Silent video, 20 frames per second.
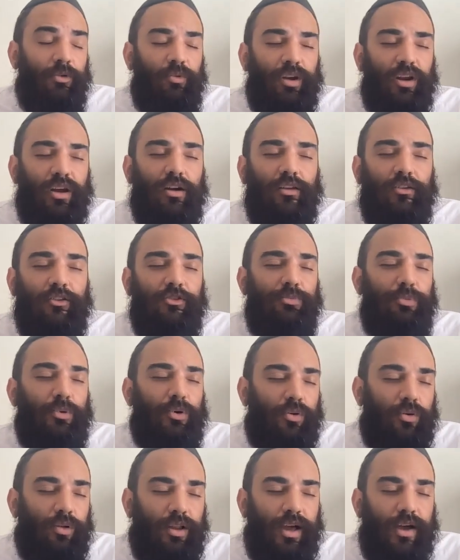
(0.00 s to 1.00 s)
when Kaddish
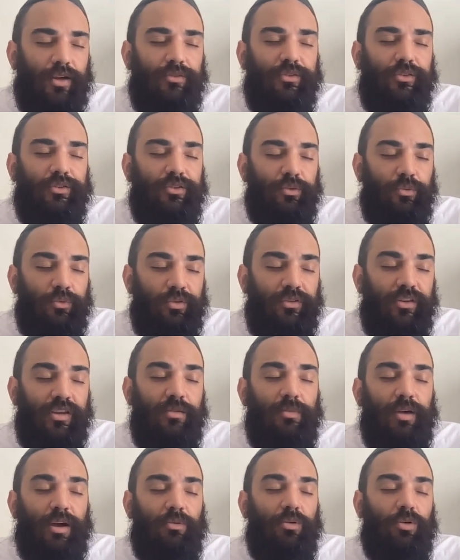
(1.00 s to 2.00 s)
Baruch Hu allows us to
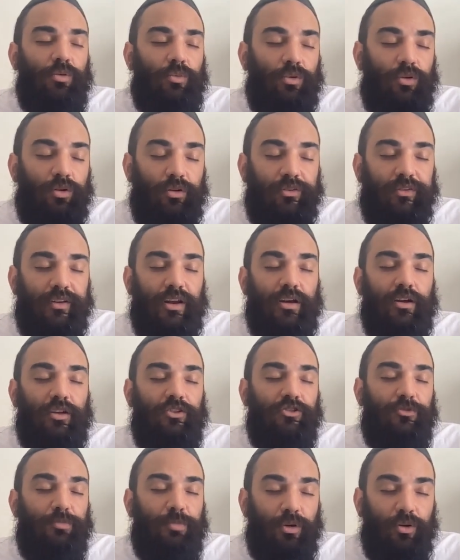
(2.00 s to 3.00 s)
redeem our worlds and
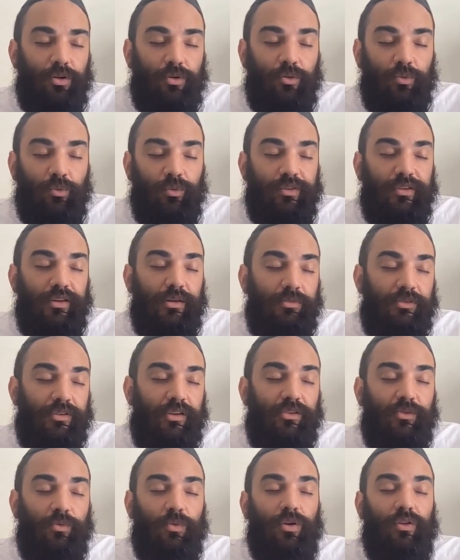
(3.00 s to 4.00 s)
Kaddish Baruch Hu redeems
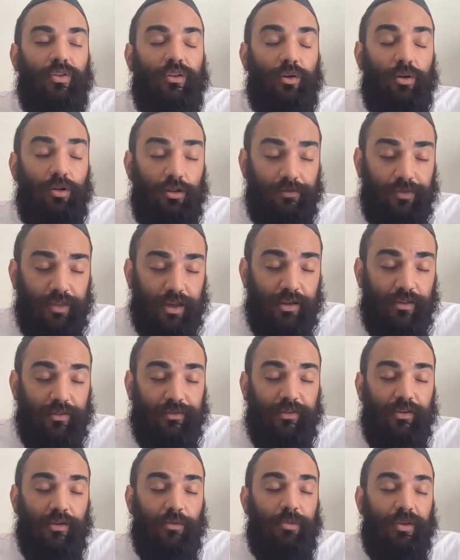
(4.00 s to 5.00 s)
his world and all of the
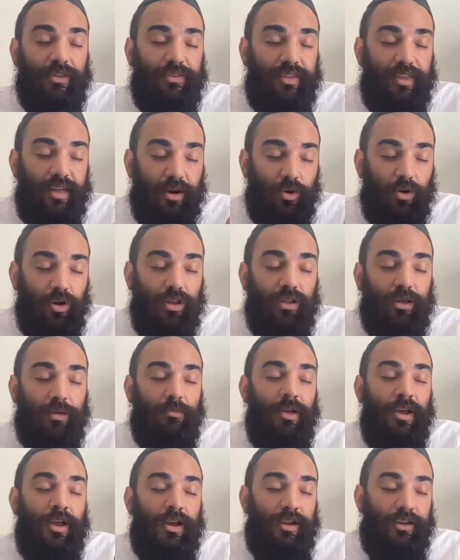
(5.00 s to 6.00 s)
concealment, the
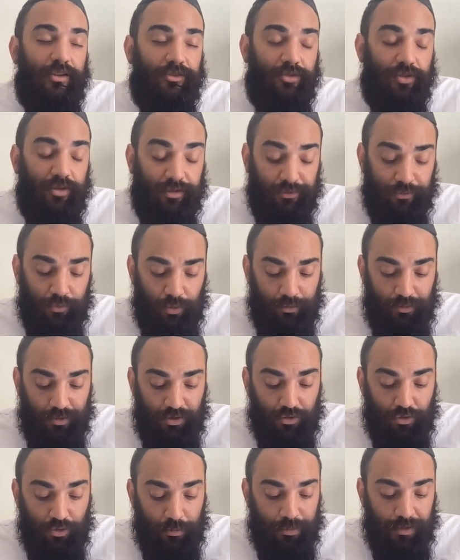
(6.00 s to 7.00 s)
Oilam is transformed
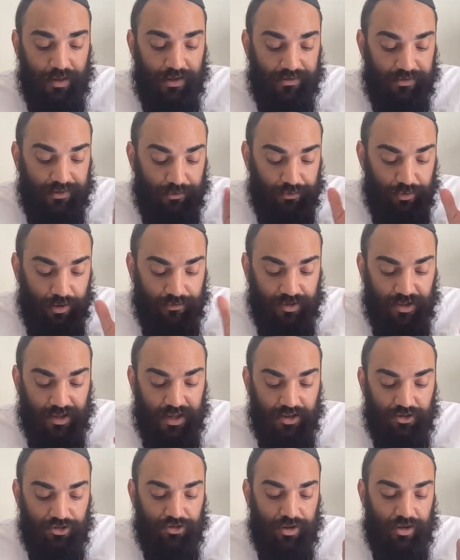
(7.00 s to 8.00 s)
into a place of
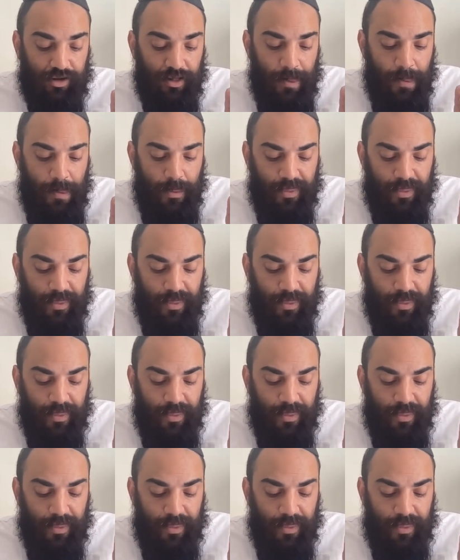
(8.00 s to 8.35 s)
revelation.